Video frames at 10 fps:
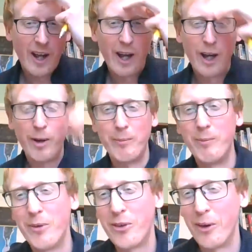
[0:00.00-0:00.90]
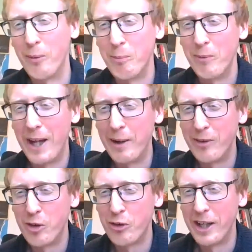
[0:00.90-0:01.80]
Um, so it
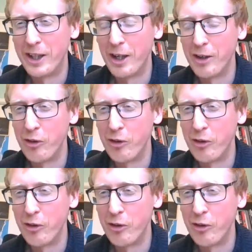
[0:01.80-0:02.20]
just it